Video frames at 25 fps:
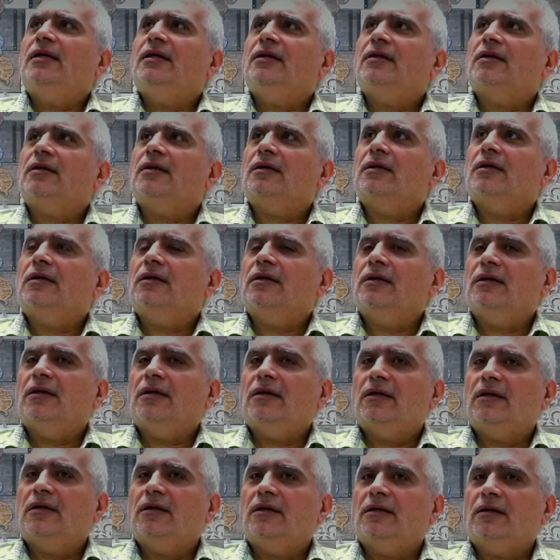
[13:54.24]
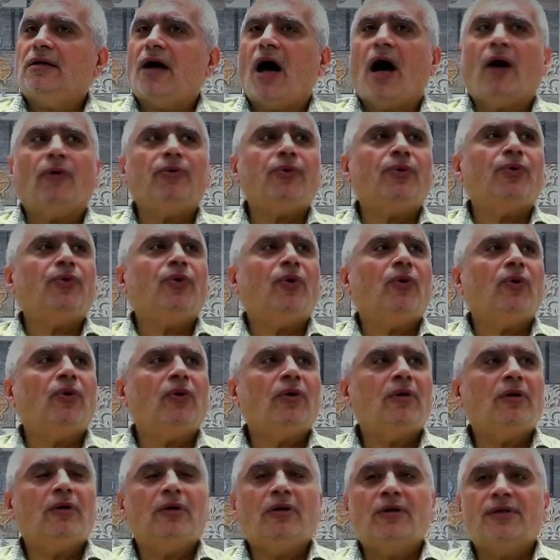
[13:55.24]
how you know that I
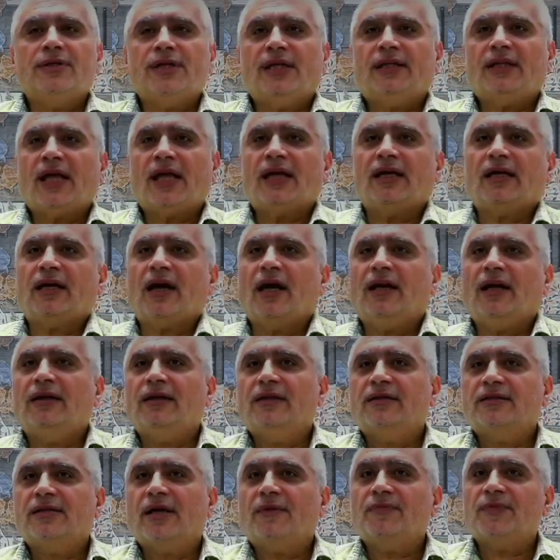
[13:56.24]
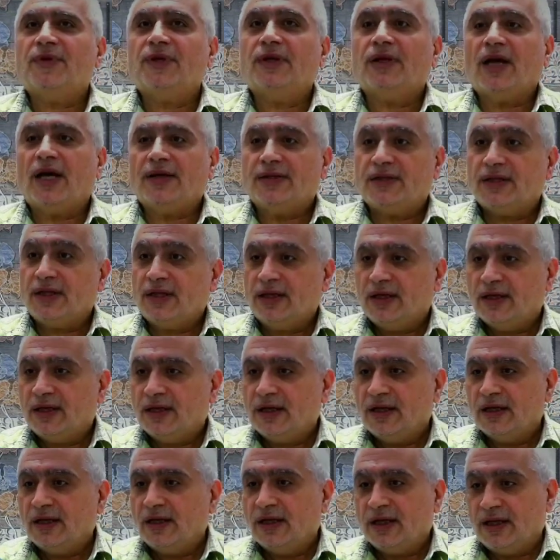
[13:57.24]
carry something? I say, he
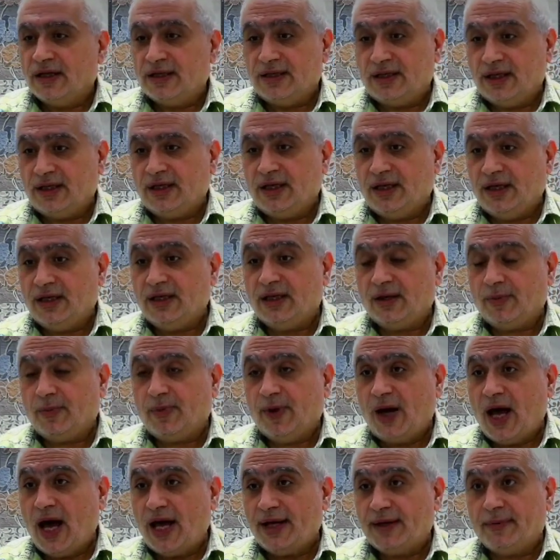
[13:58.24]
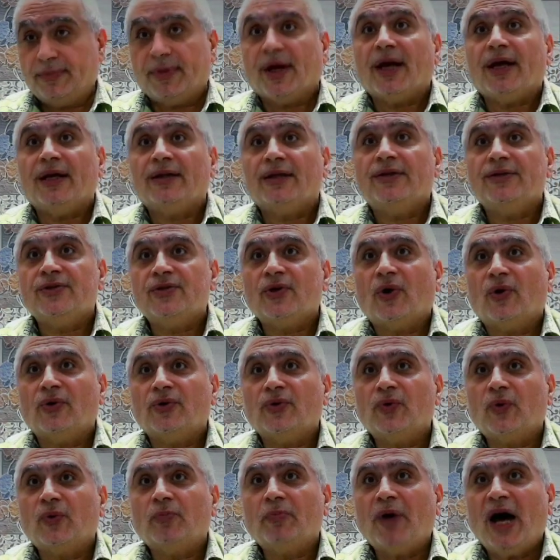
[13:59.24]
replied, it is on your pulse.
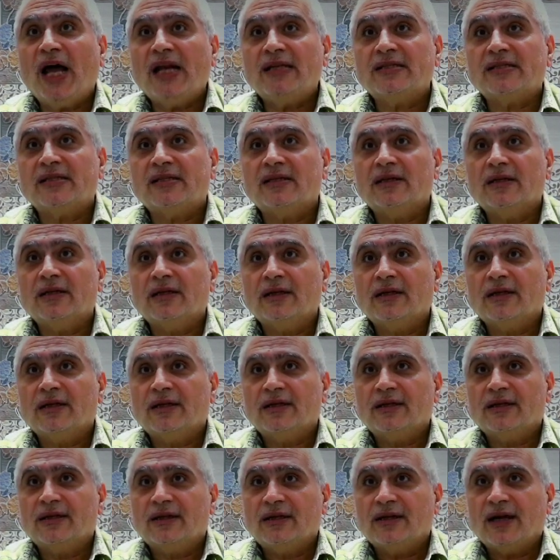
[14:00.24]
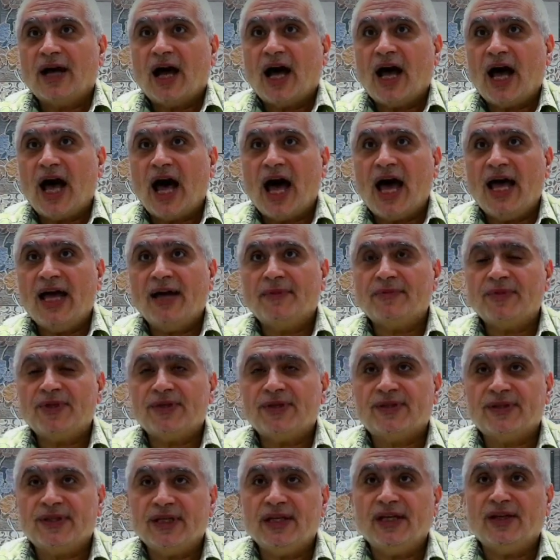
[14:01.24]
I am seeing on your
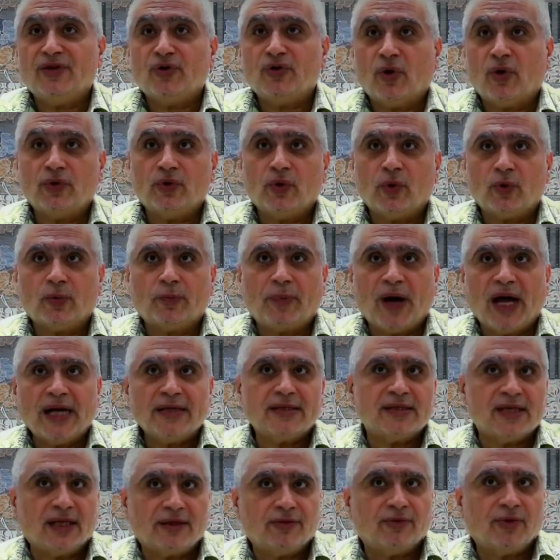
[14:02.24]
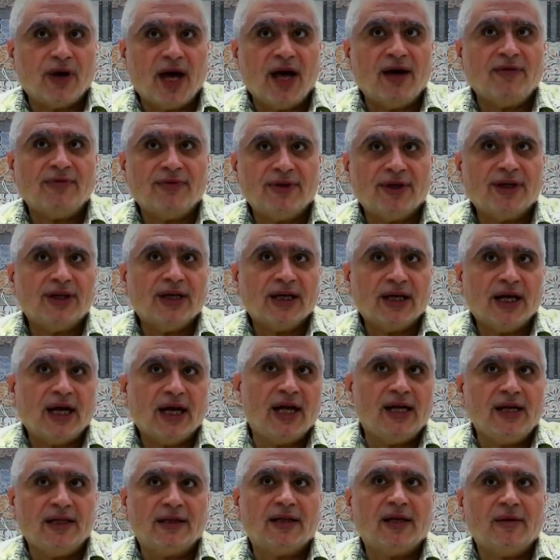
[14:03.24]
pulse that you have a little bit
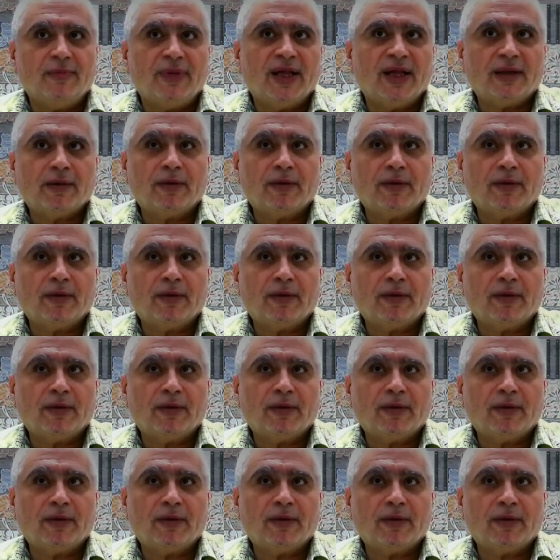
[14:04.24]
pain, so you